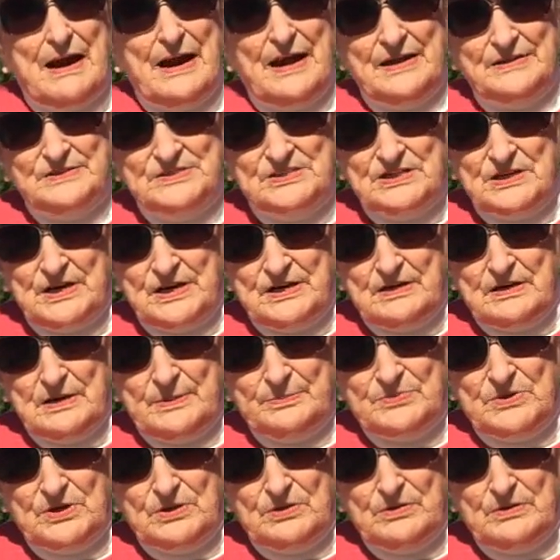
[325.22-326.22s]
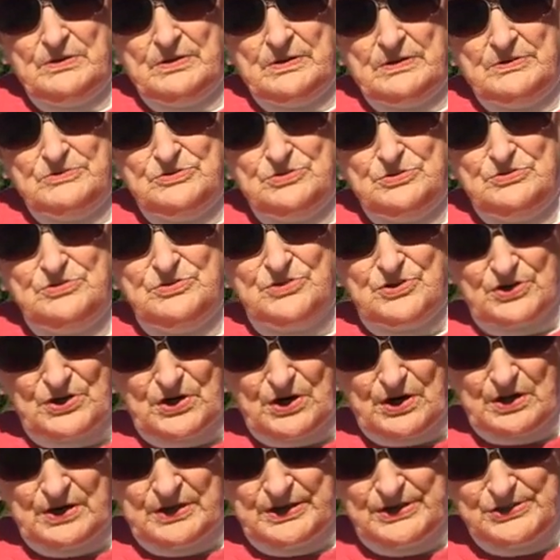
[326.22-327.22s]
I had signed up to go to junior
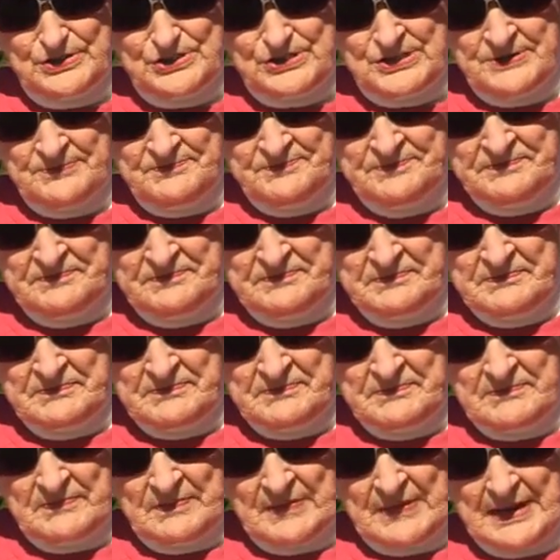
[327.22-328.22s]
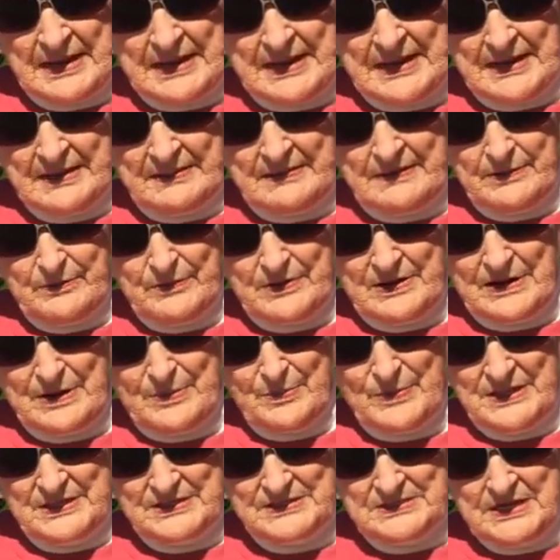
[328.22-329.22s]
college. And then when
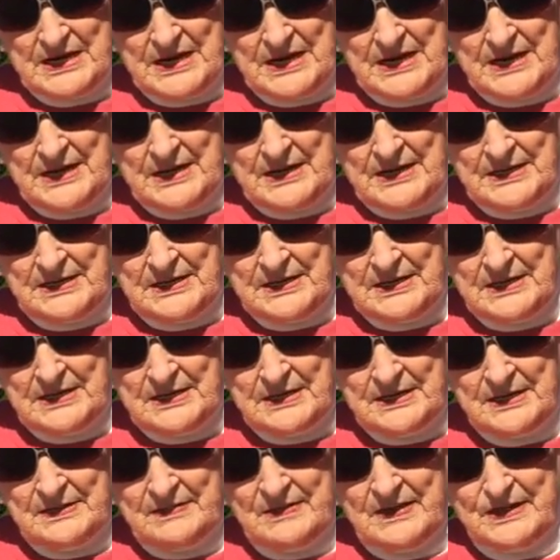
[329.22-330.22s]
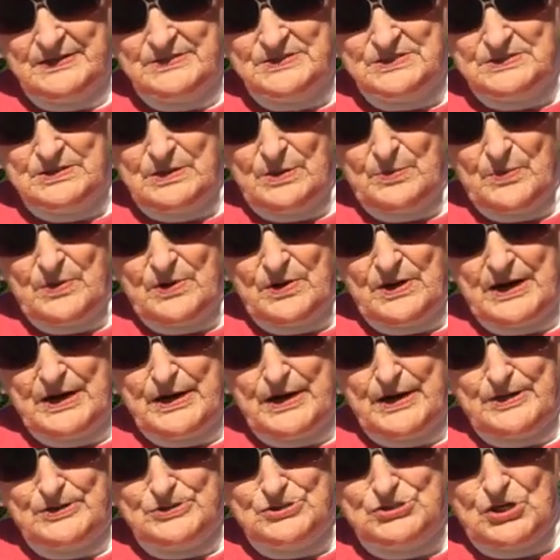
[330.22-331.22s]
I met Dad, and that summer I
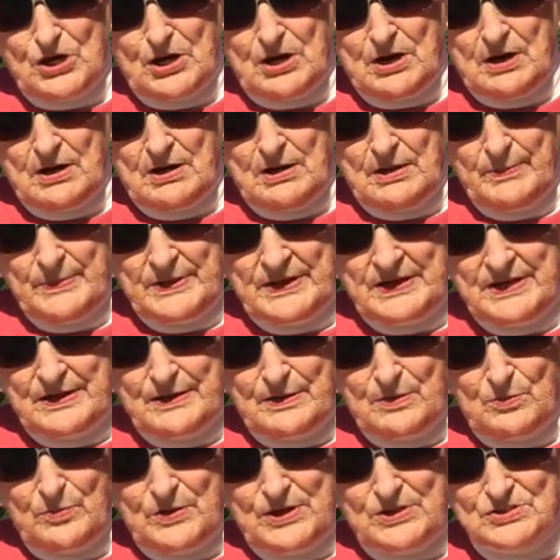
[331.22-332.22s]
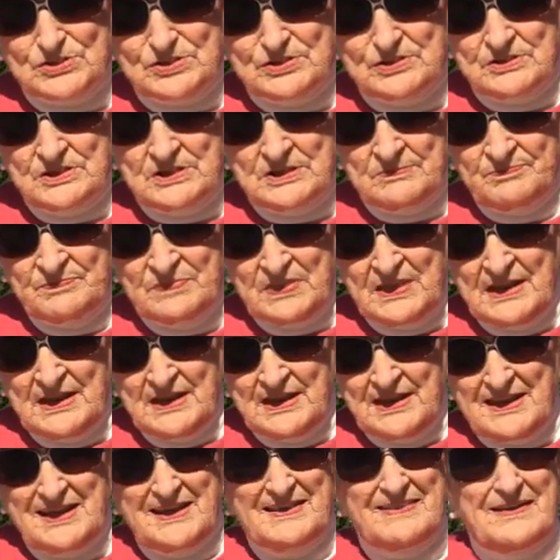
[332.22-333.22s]
got a job at Cal Western,
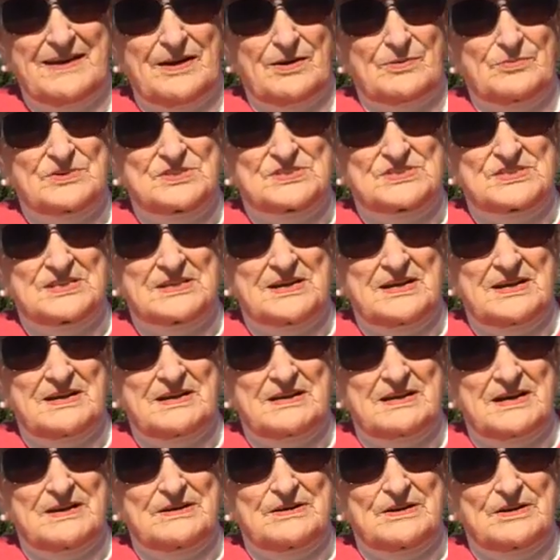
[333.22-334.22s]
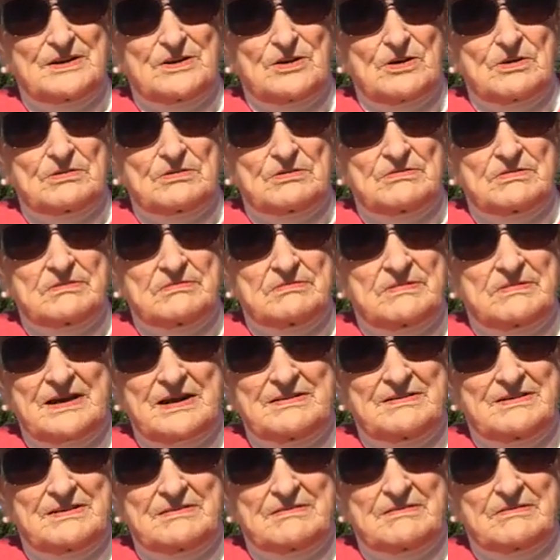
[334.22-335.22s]
and that was the end. I didn't go. To,
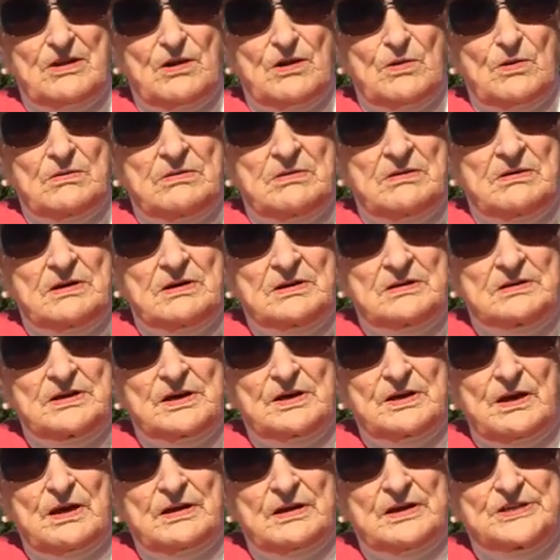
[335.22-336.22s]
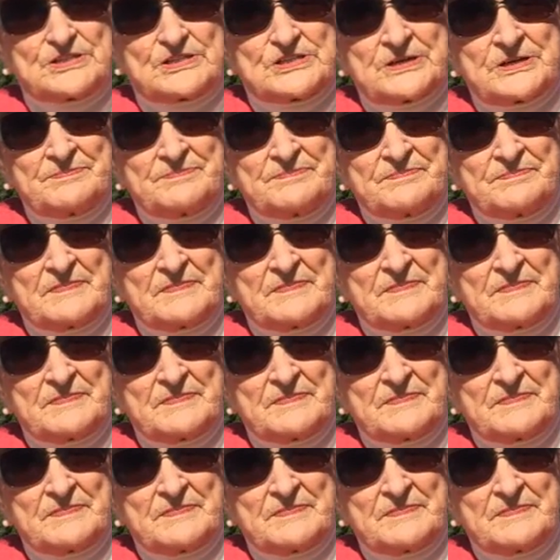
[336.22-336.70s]
I didn't go to college.